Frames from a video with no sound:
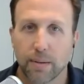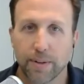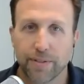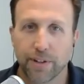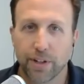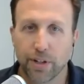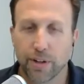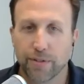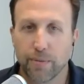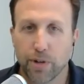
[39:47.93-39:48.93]
If you're
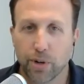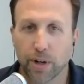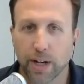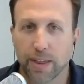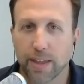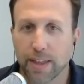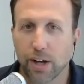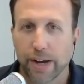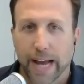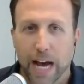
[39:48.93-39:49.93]
from New York, I think they
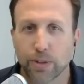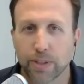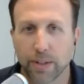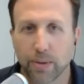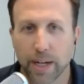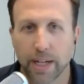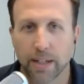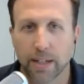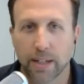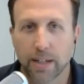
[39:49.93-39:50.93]
call it Houston, right?
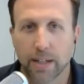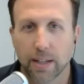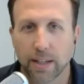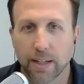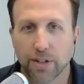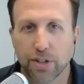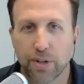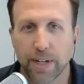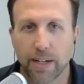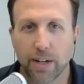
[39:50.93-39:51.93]
There's a
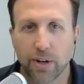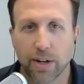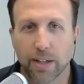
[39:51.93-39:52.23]
street in New York.